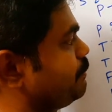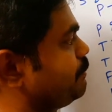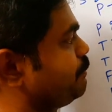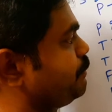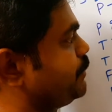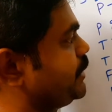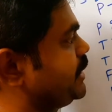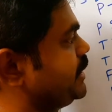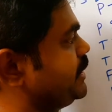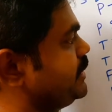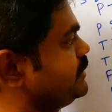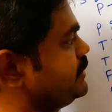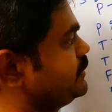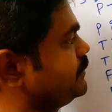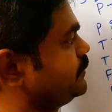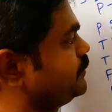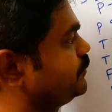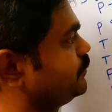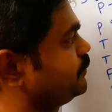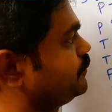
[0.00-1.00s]

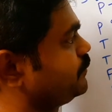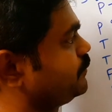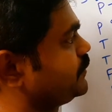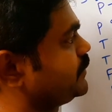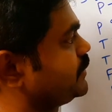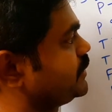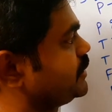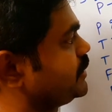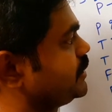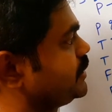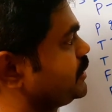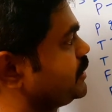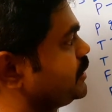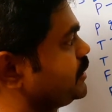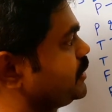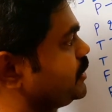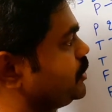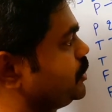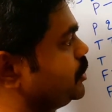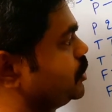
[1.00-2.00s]
P,
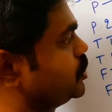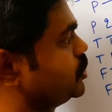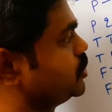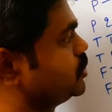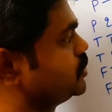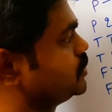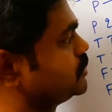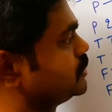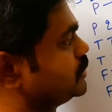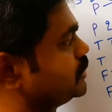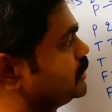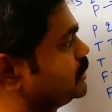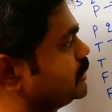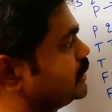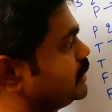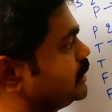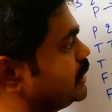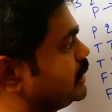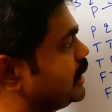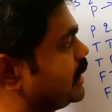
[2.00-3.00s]
Q,
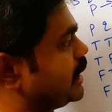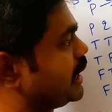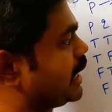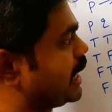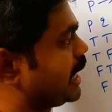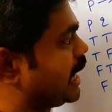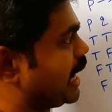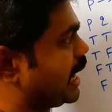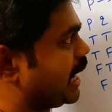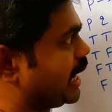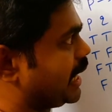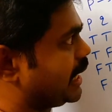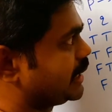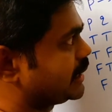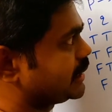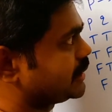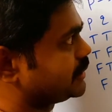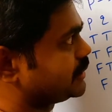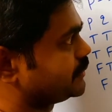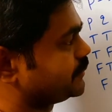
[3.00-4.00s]

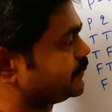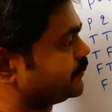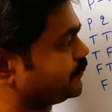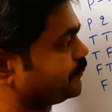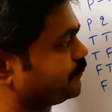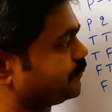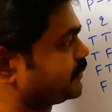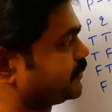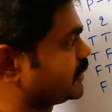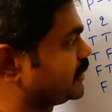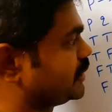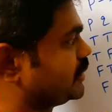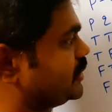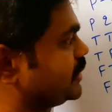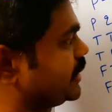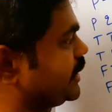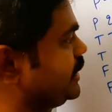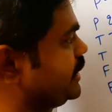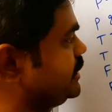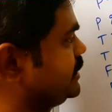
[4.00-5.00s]
R.
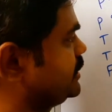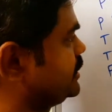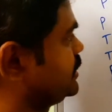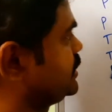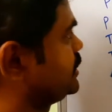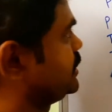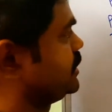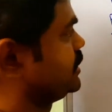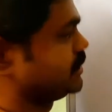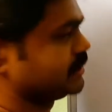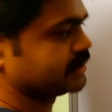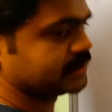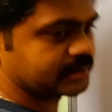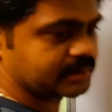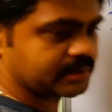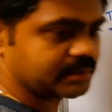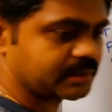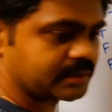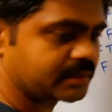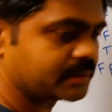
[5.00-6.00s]
Okay,
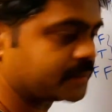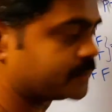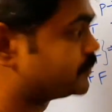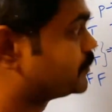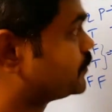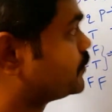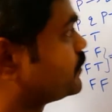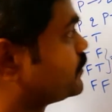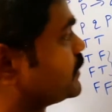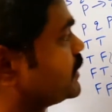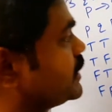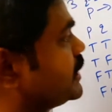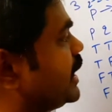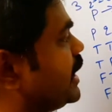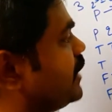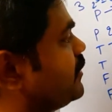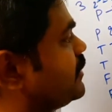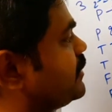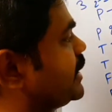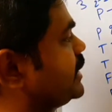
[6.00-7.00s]

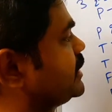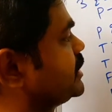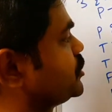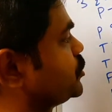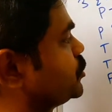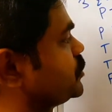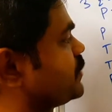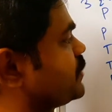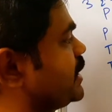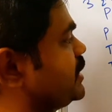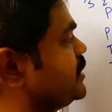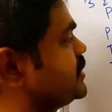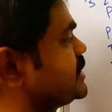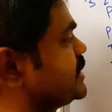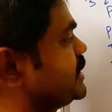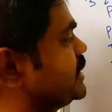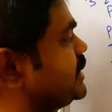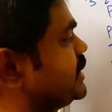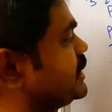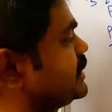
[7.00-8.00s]
I will write the truth values
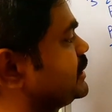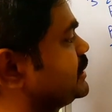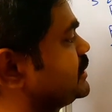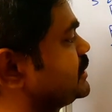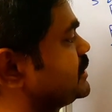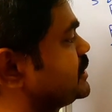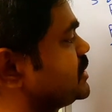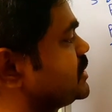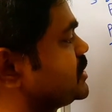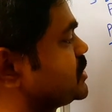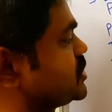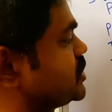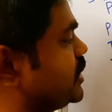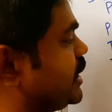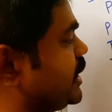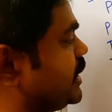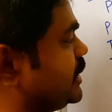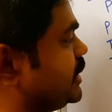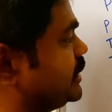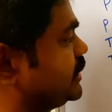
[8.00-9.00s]
here. So
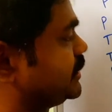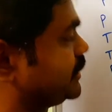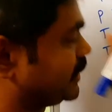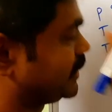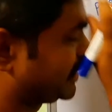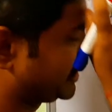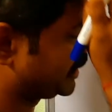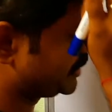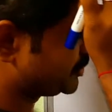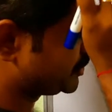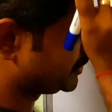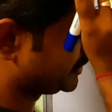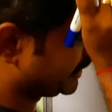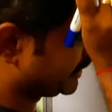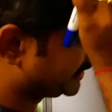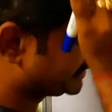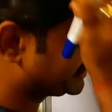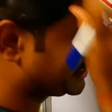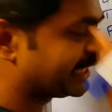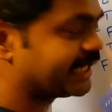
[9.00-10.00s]
I should
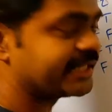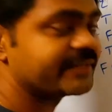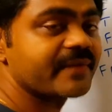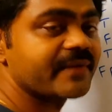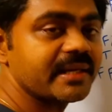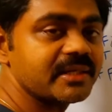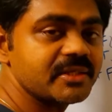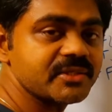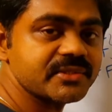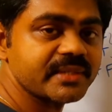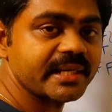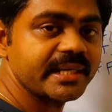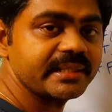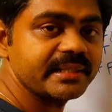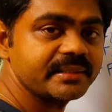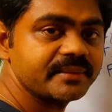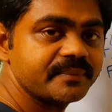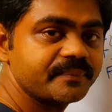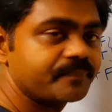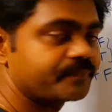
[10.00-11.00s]
get 8 values,
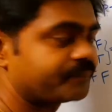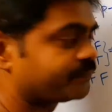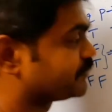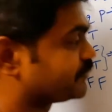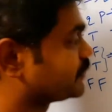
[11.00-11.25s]
right?